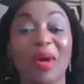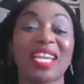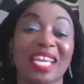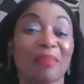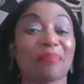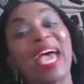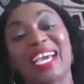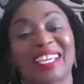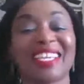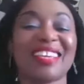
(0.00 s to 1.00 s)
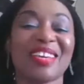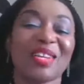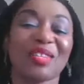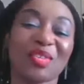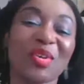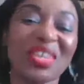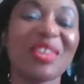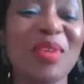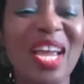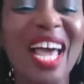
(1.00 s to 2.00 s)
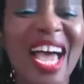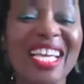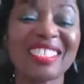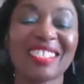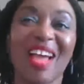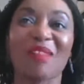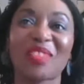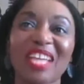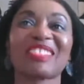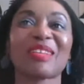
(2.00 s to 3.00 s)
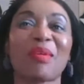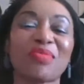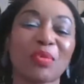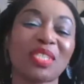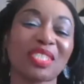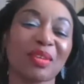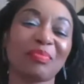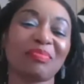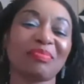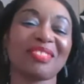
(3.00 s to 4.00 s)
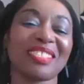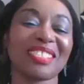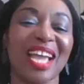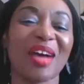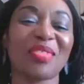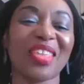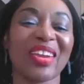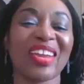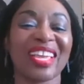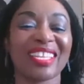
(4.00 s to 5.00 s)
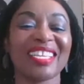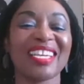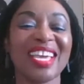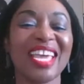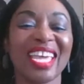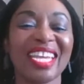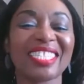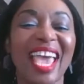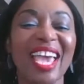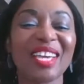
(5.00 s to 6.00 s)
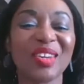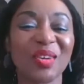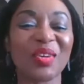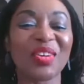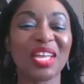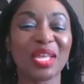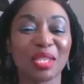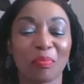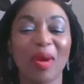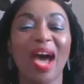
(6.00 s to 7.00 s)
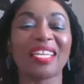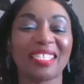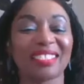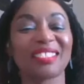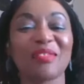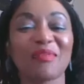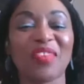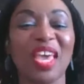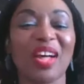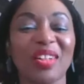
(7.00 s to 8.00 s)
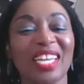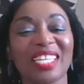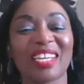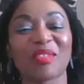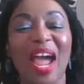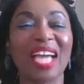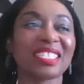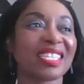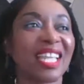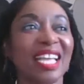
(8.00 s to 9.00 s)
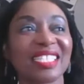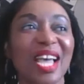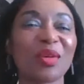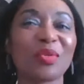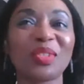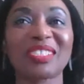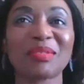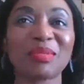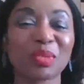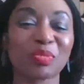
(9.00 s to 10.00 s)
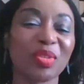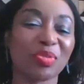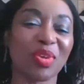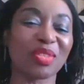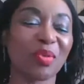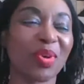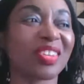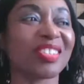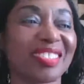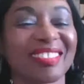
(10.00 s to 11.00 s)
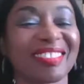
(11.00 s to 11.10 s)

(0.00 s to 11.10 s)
at the back." So he realized, I've let some of the wisdom down there, and in his anger, the pot fell and it cracked, and that's how wisdom spread throughout the world.